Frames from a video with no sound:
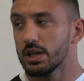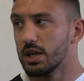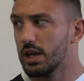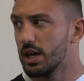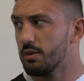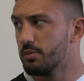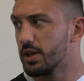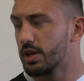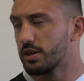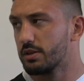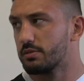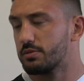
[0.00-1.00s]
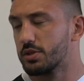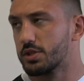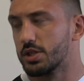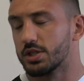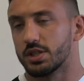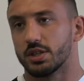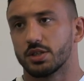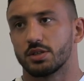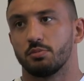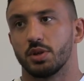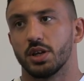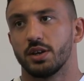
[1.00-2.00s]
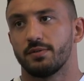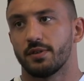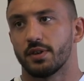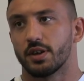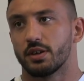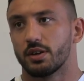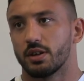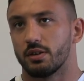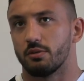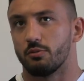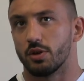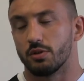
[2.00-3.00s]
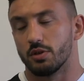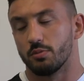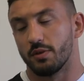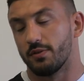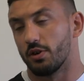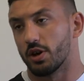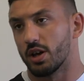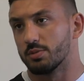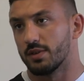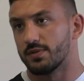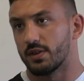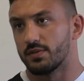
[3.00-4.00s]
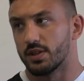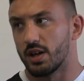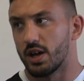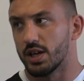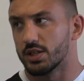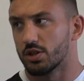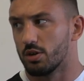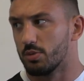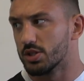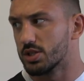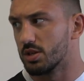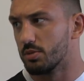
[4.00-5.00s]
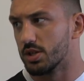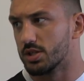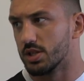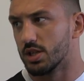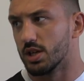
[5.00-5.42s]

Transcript: It just instills some belief, I think. There'll be four games left after that. It's almost similar to